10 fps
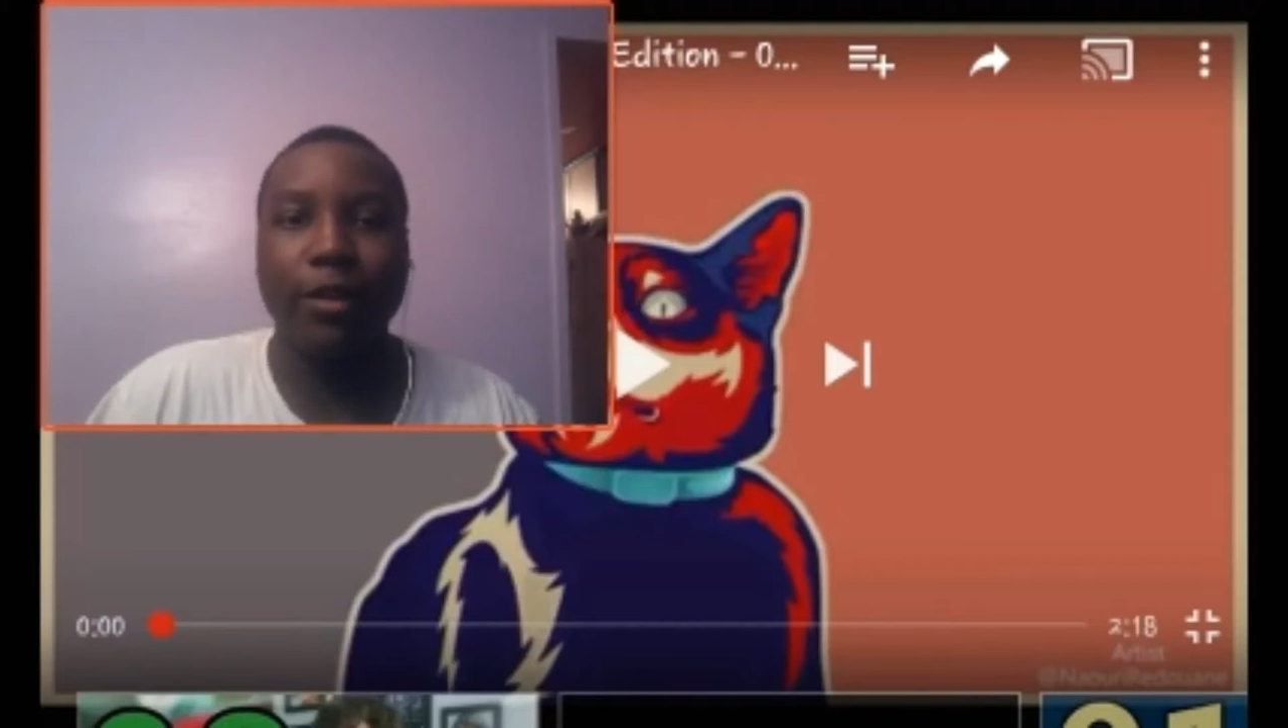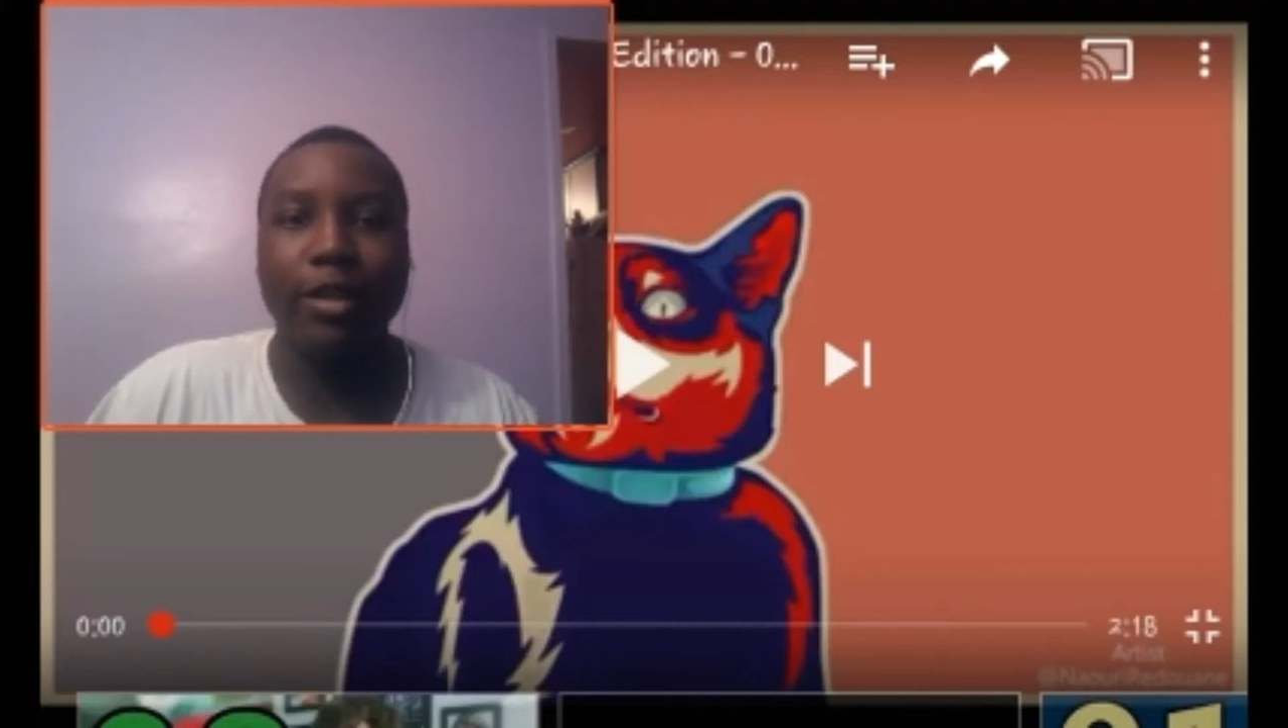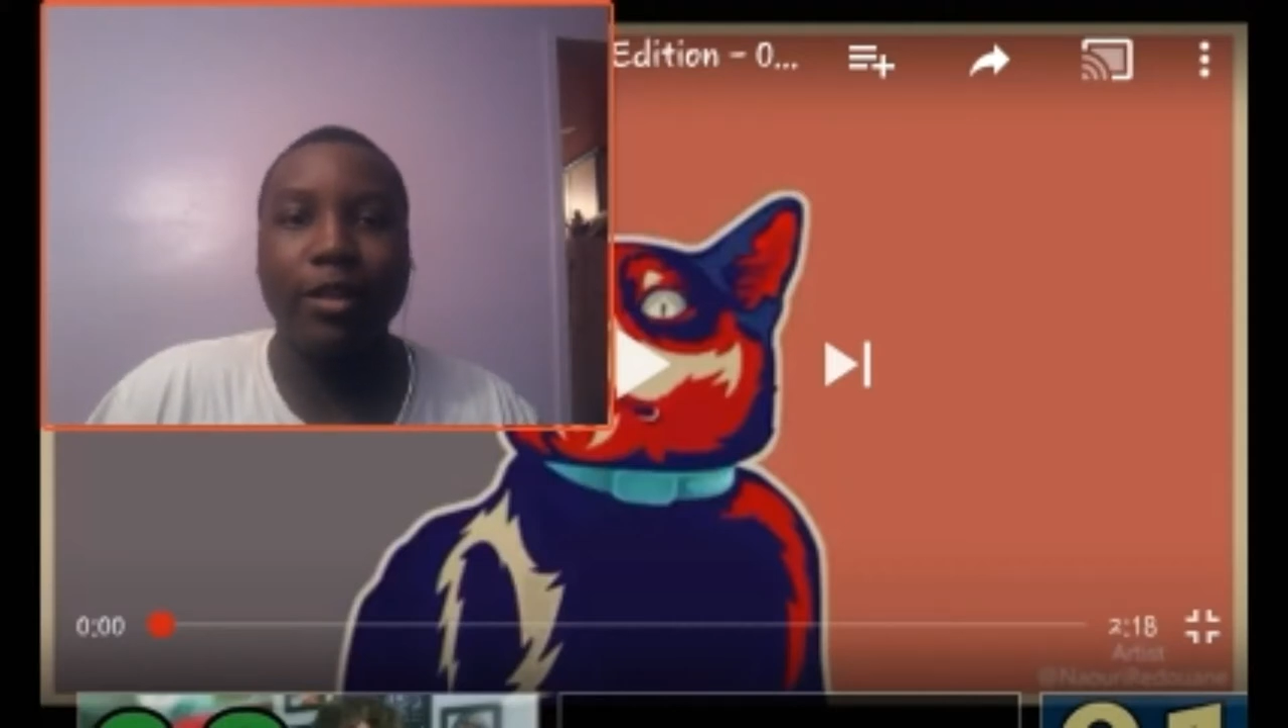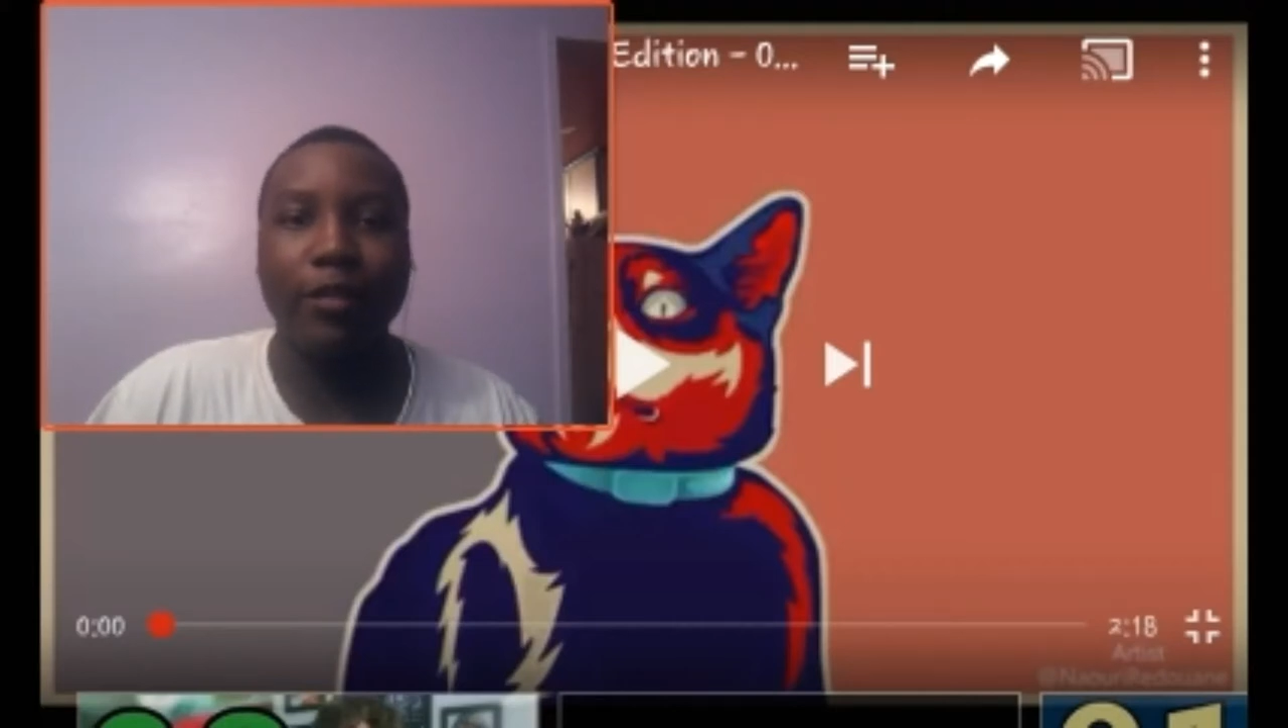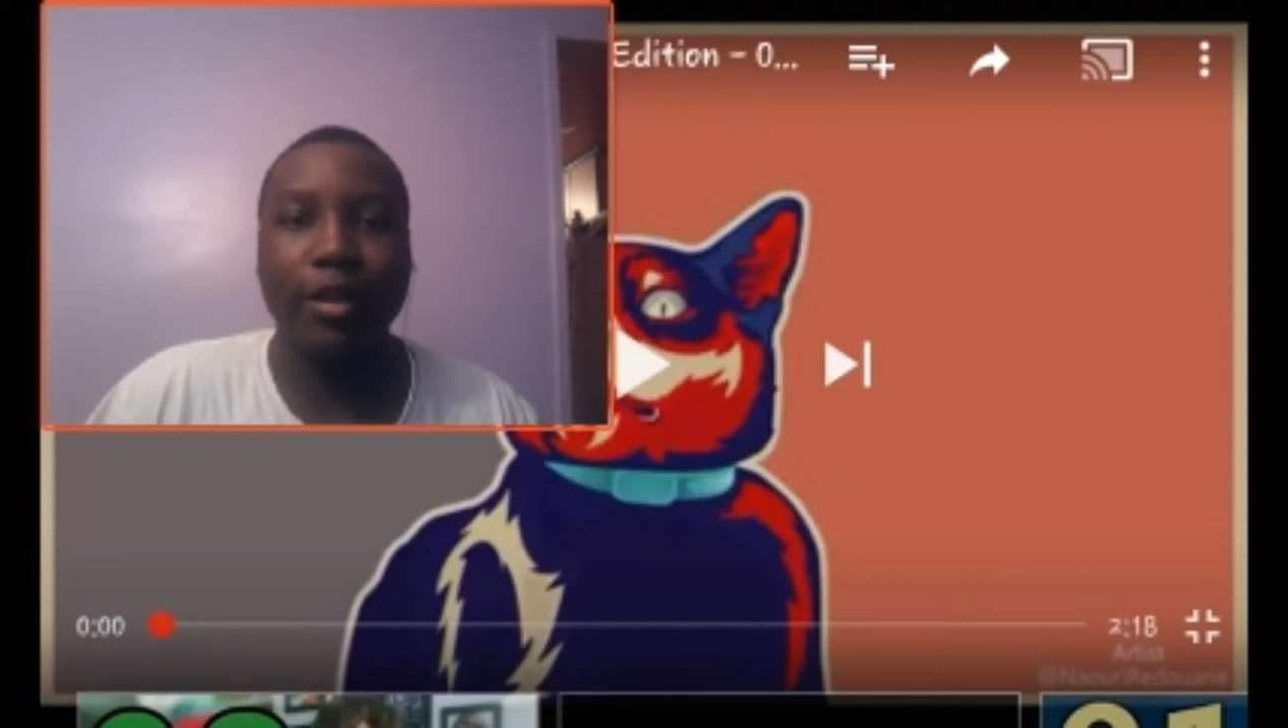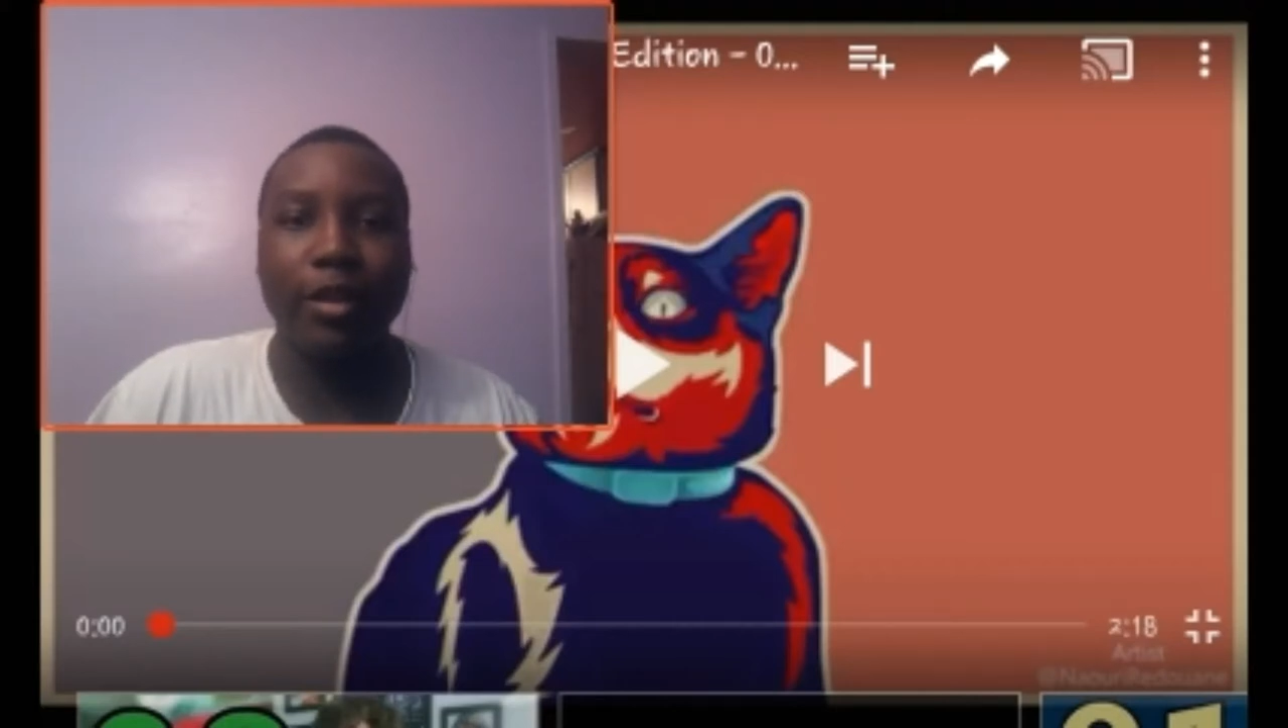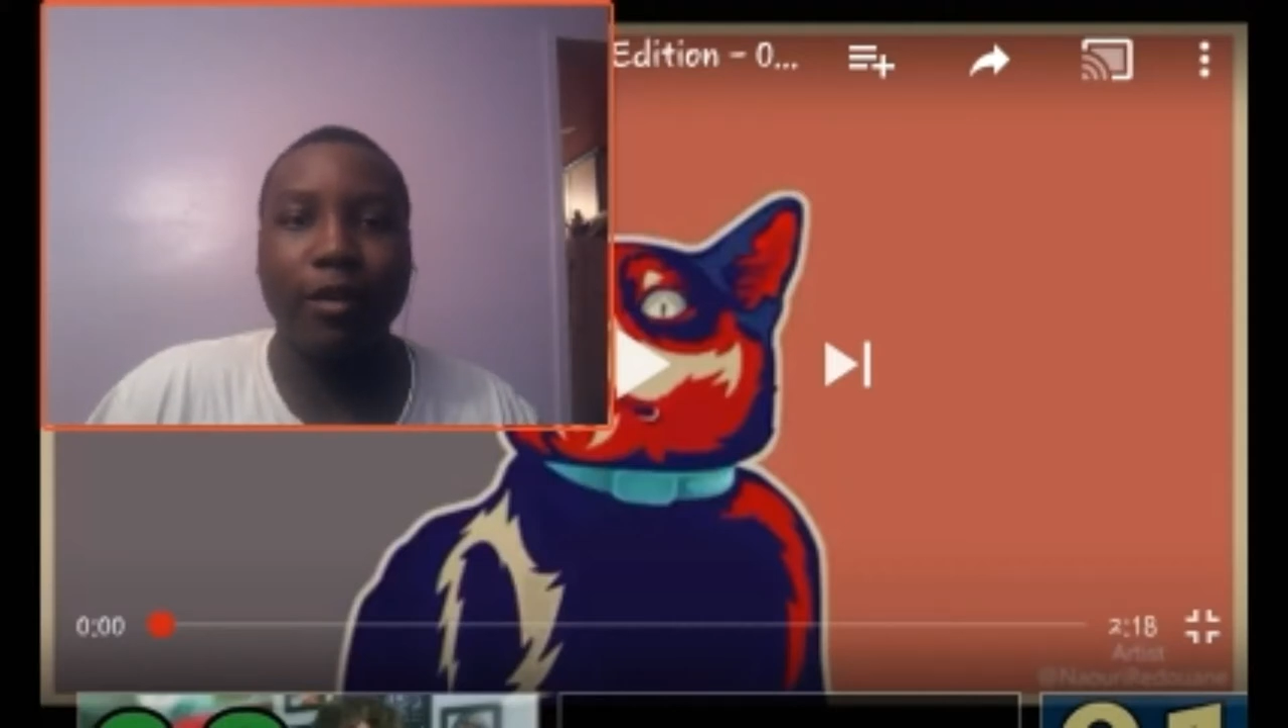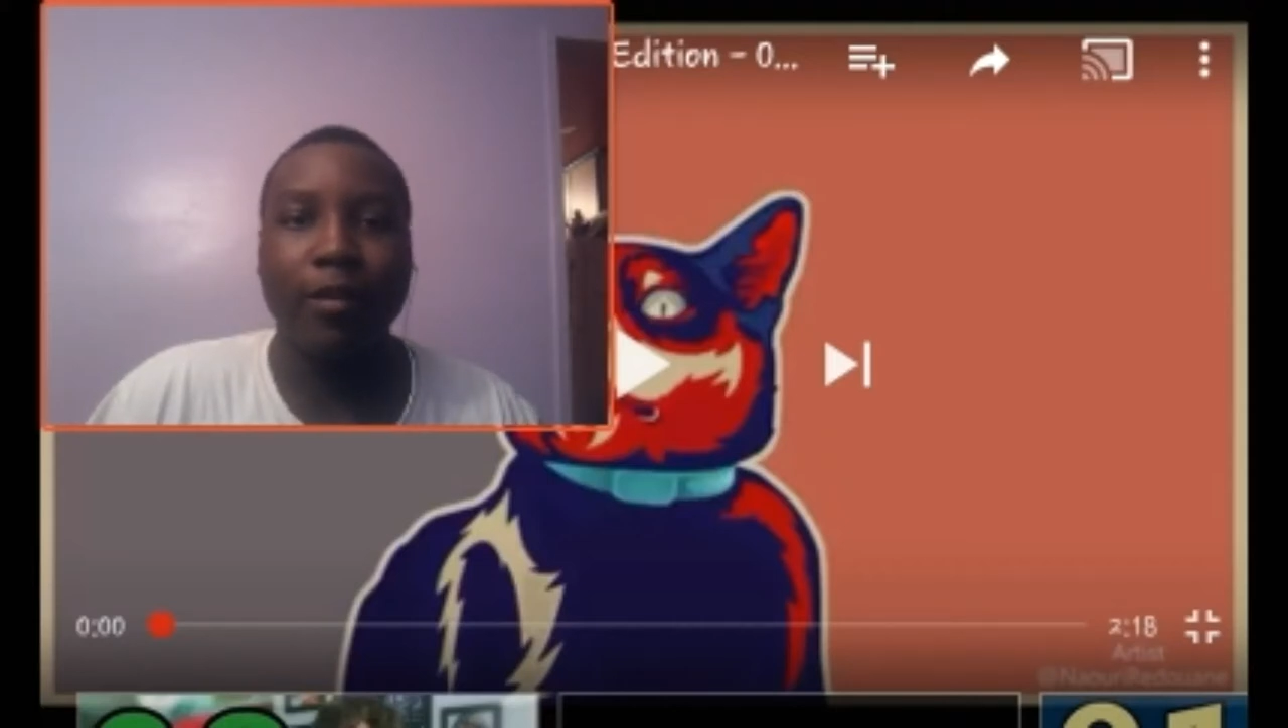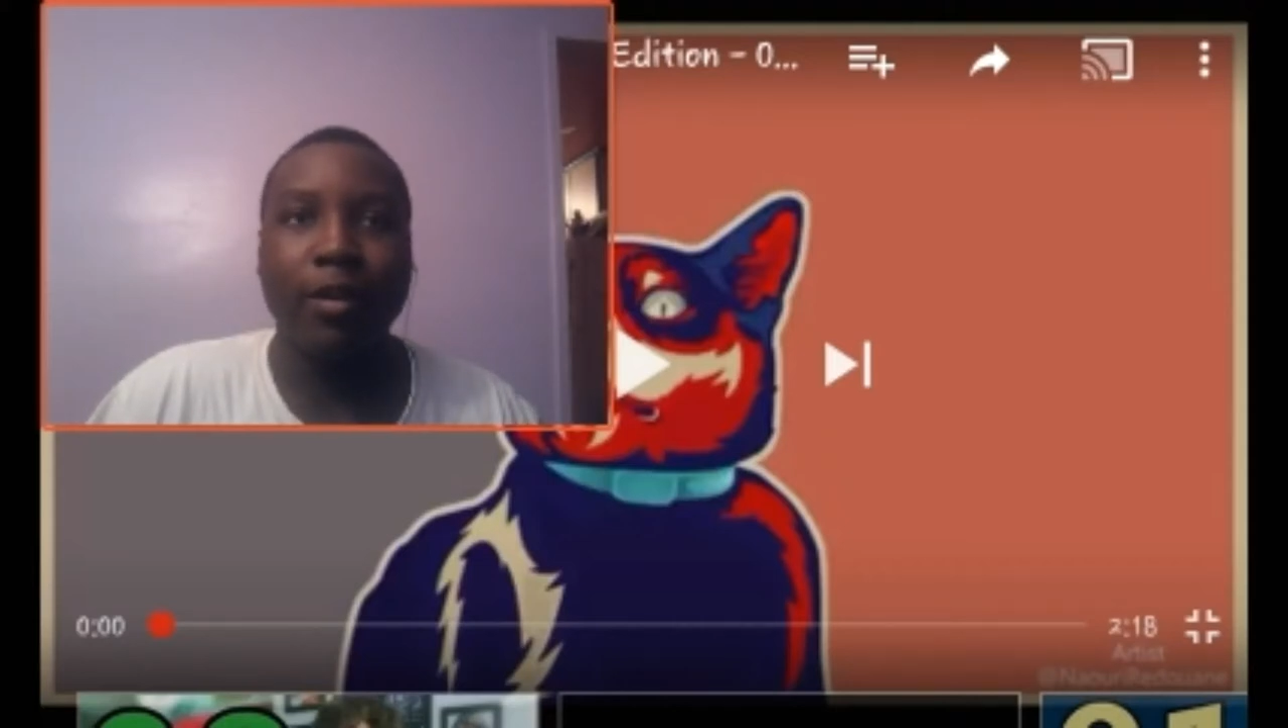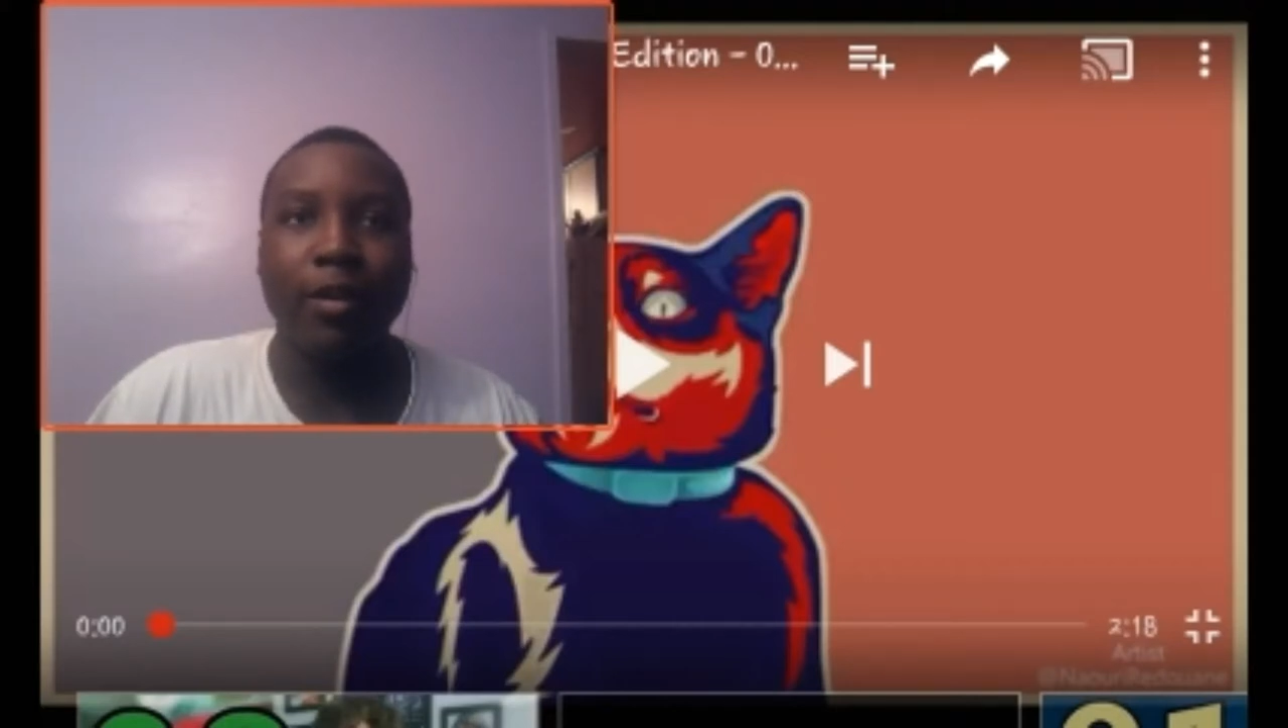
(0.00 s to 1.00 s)
another
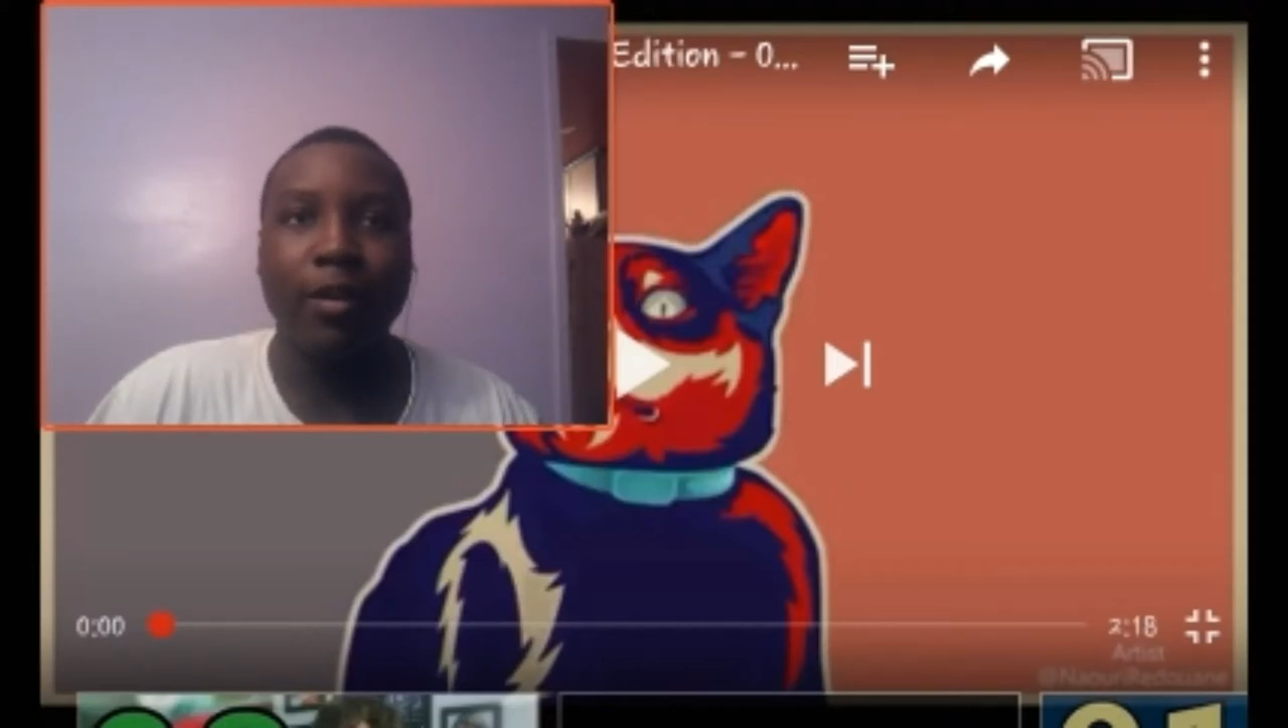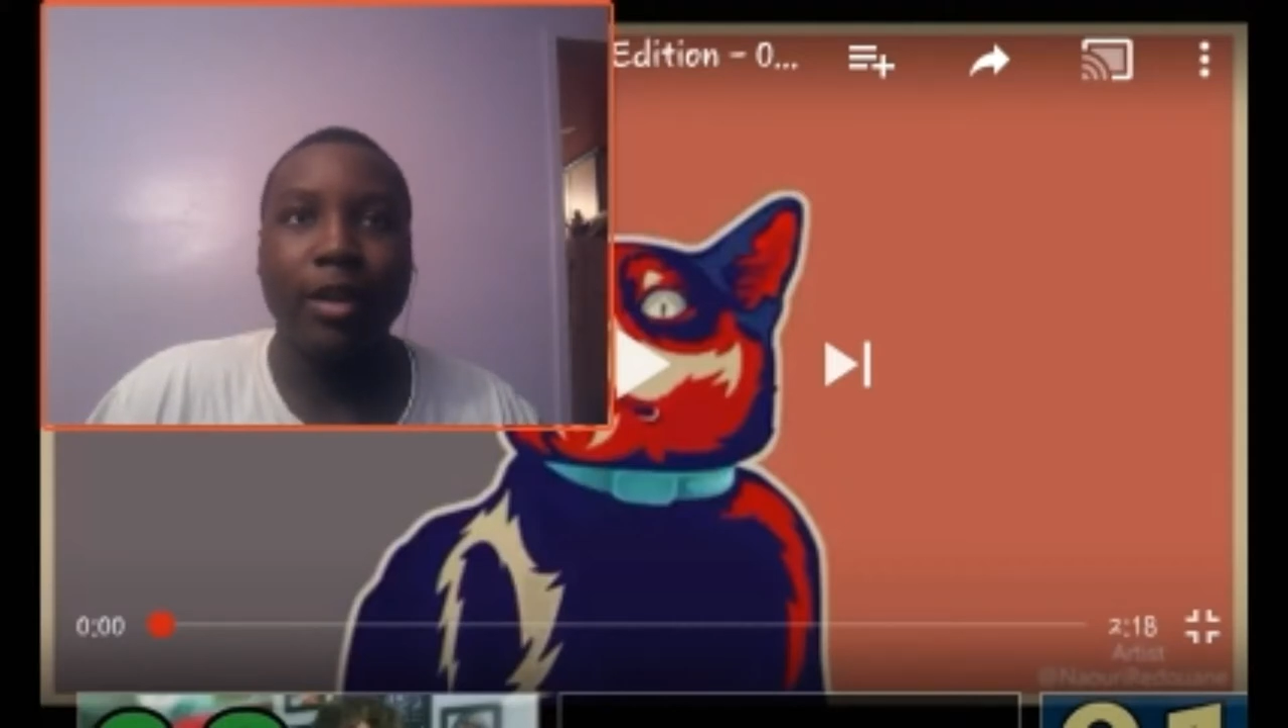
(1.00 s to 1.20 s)
video